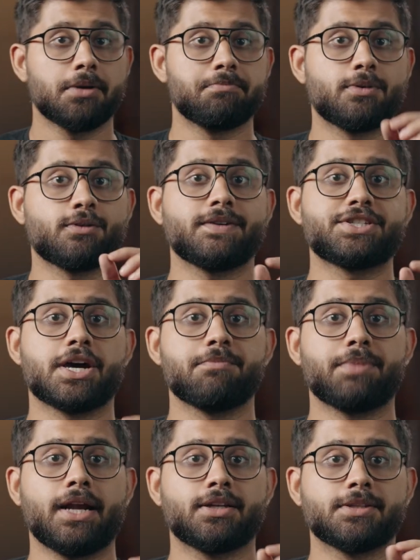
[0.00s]
before we
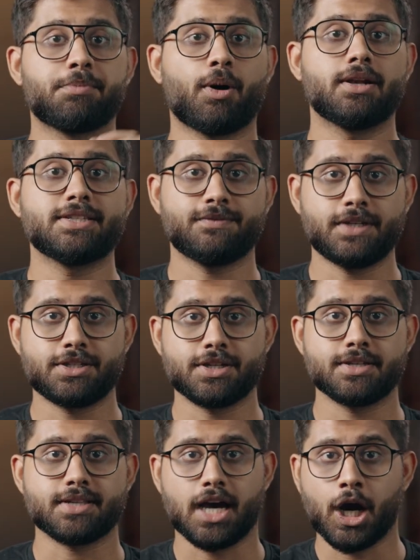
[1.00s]
jump into the policy
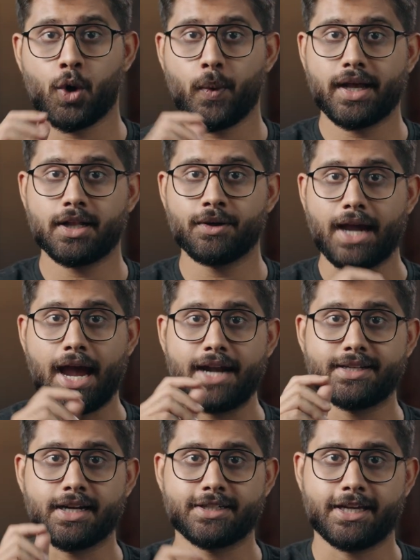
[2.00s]
features, a quick look
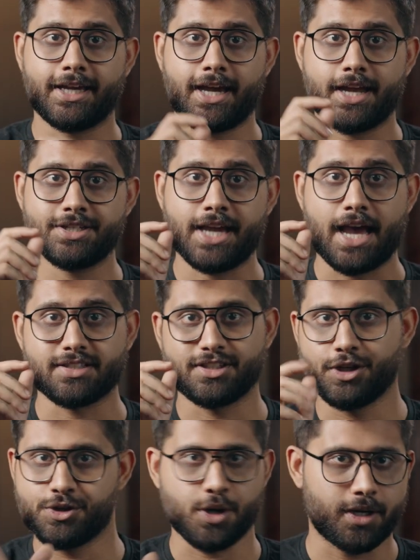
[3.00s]
at Tata AIG as an
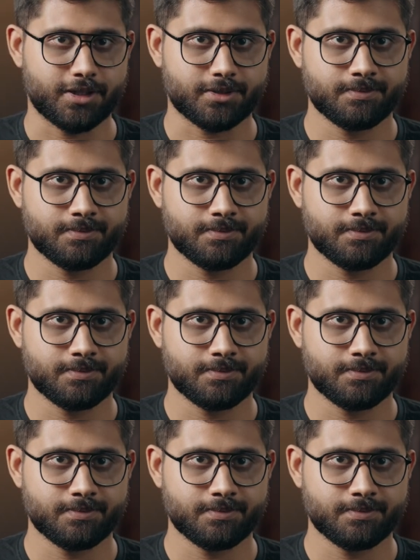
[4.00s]
insurer.